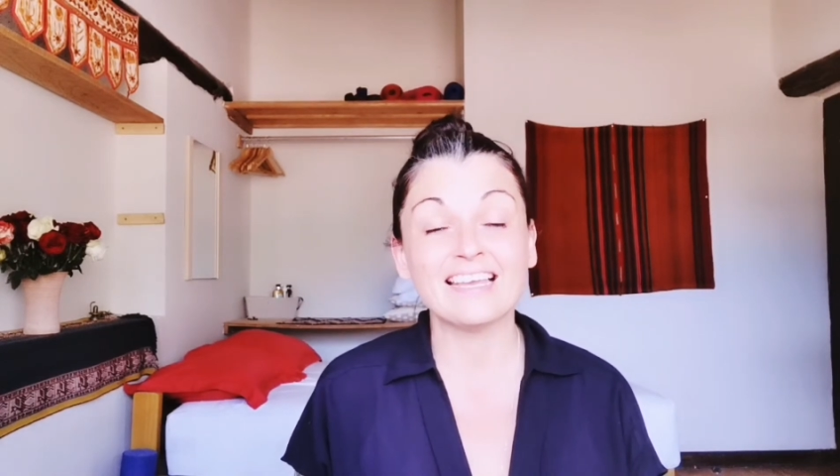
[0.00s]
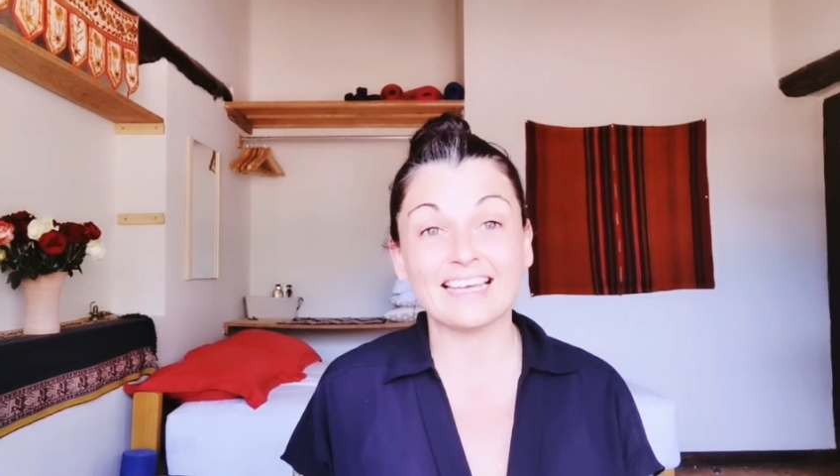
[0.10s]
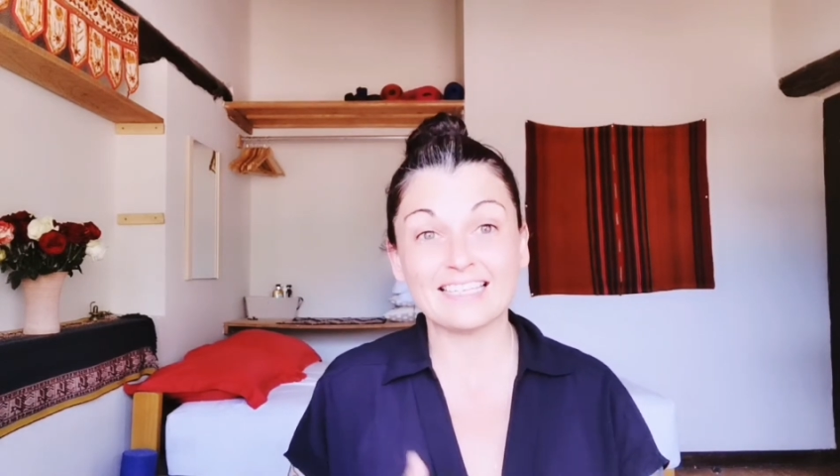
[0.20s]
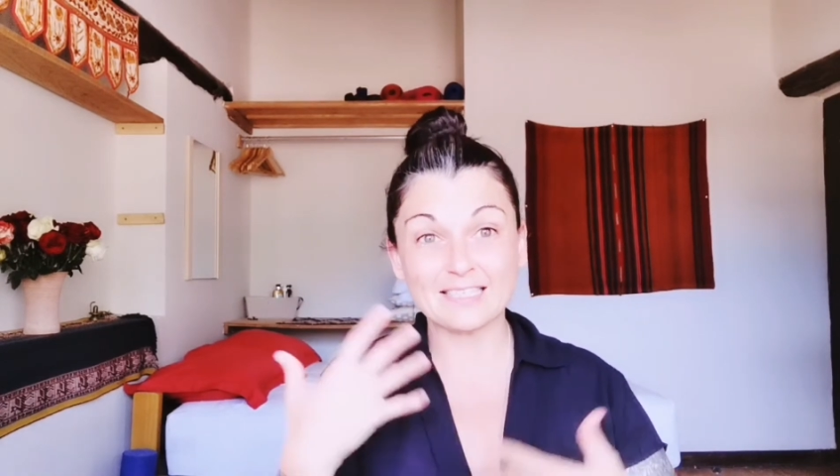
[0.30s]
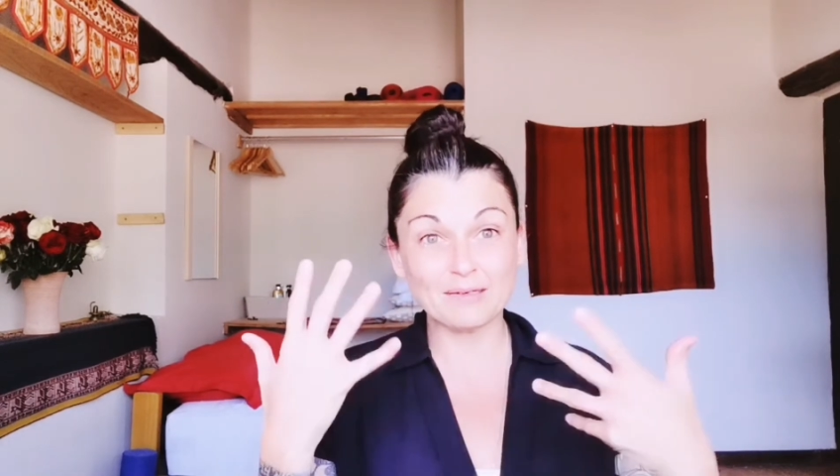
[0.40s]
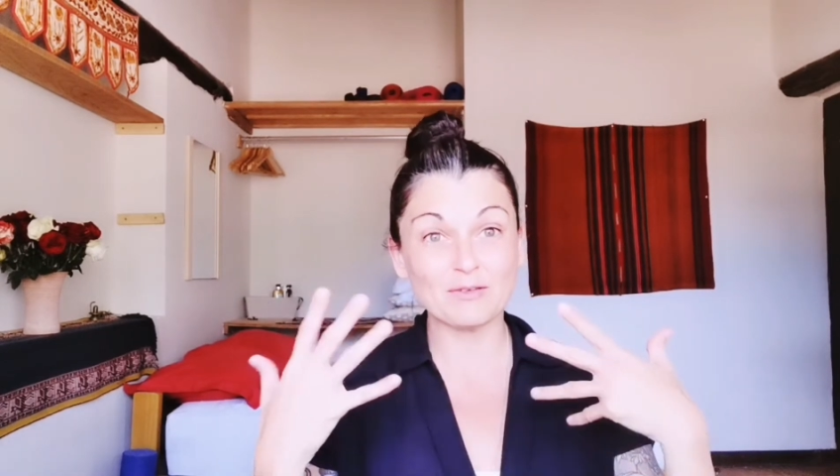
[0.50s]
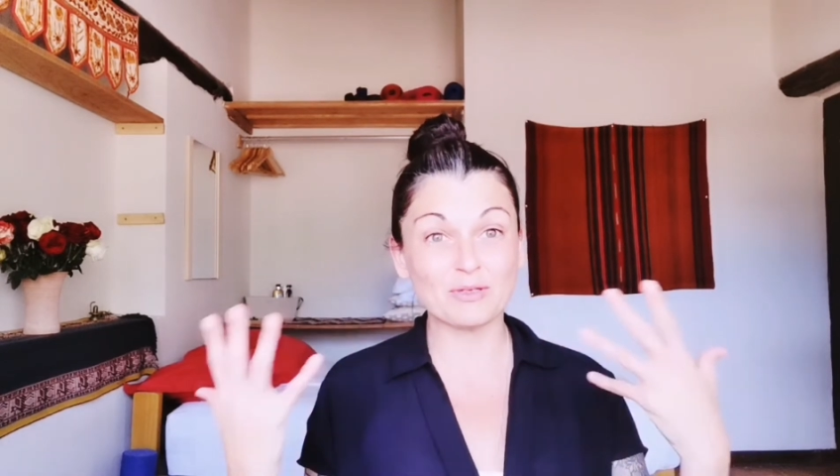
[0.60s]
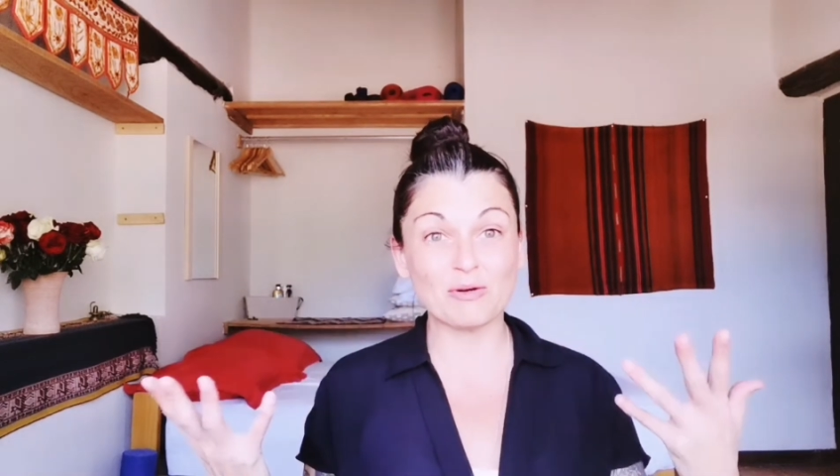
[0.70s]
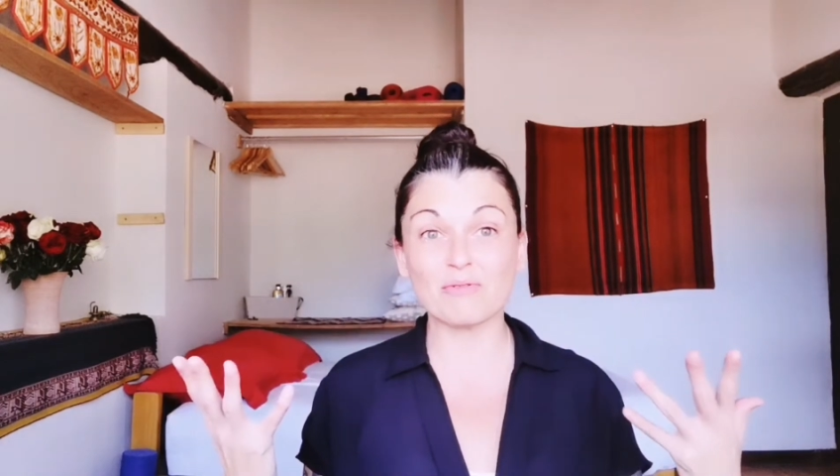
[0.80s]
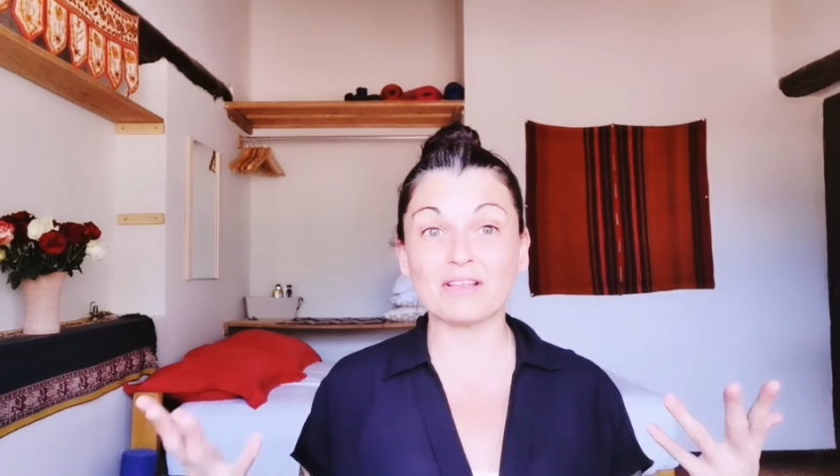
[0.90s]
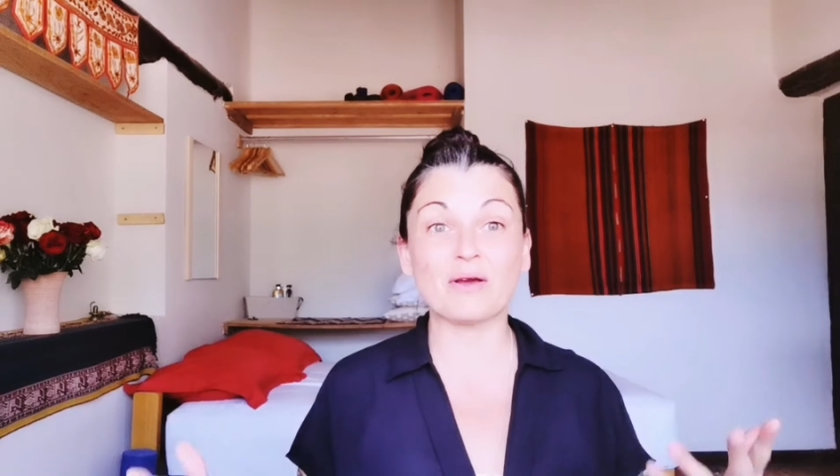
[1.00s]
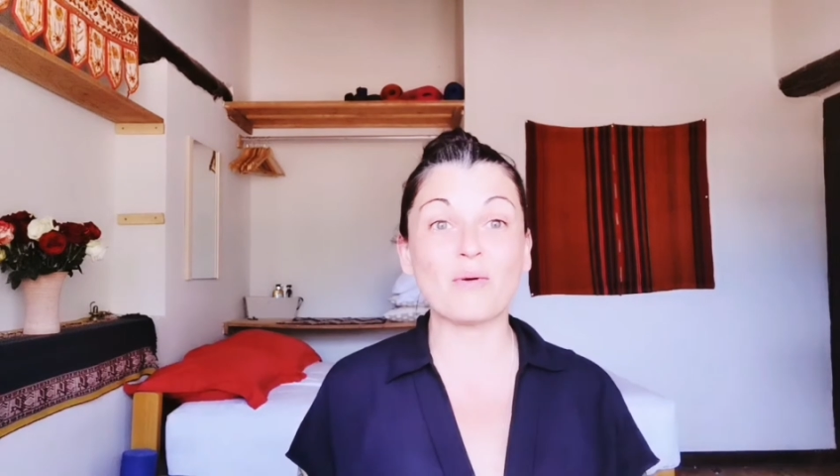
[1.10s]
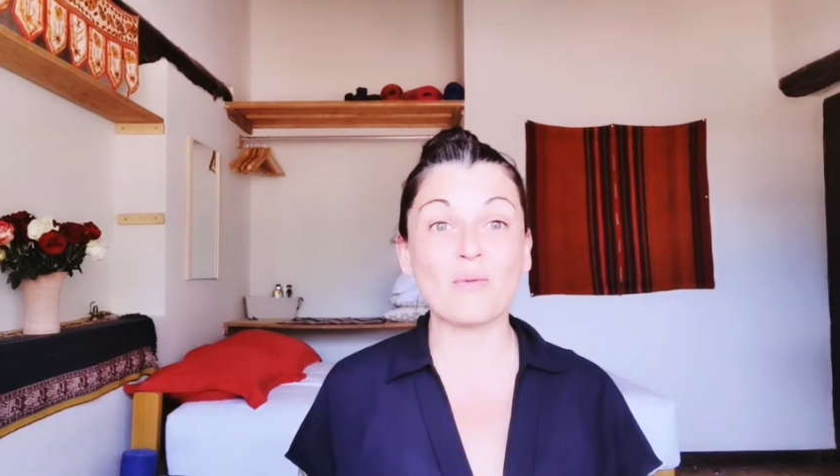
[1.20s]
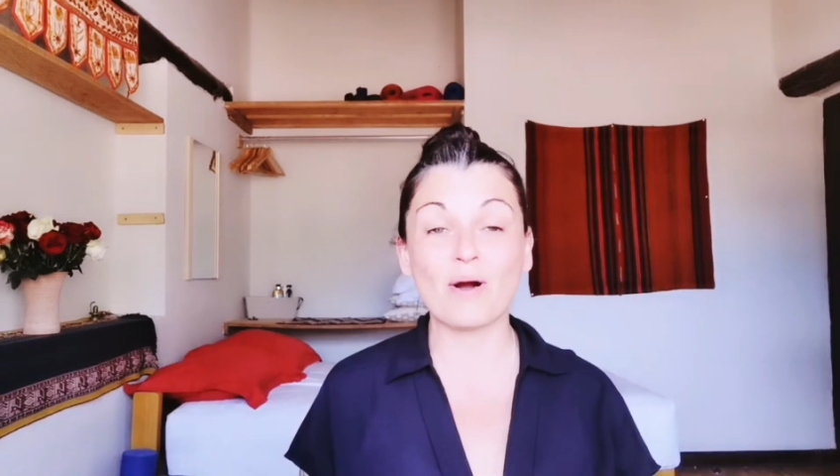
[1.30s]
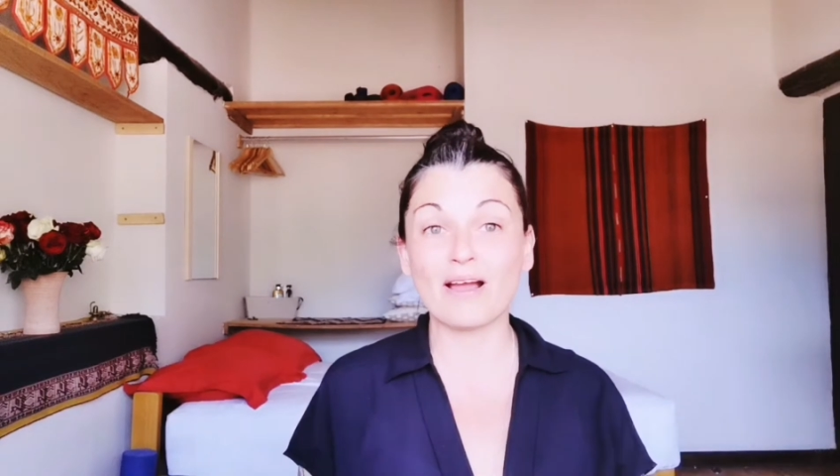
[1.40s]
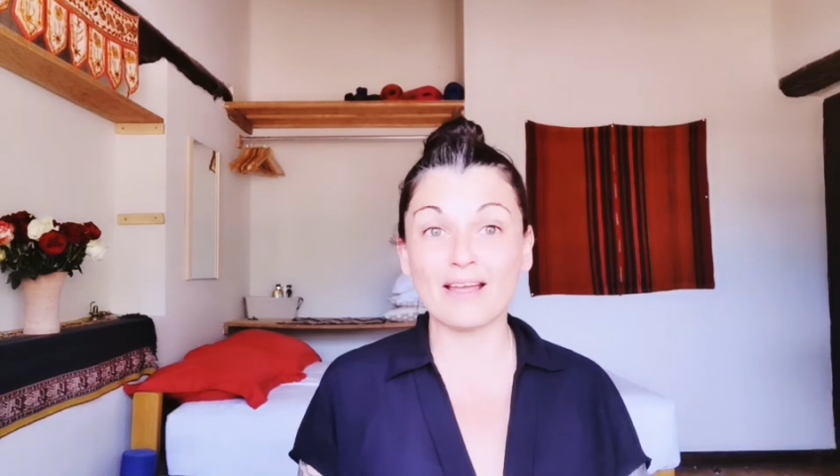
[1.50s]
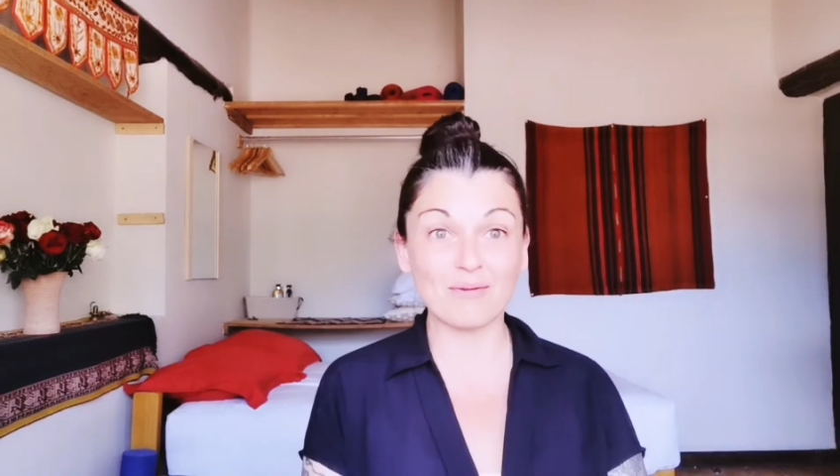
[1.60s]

And then sometimes we don't really know why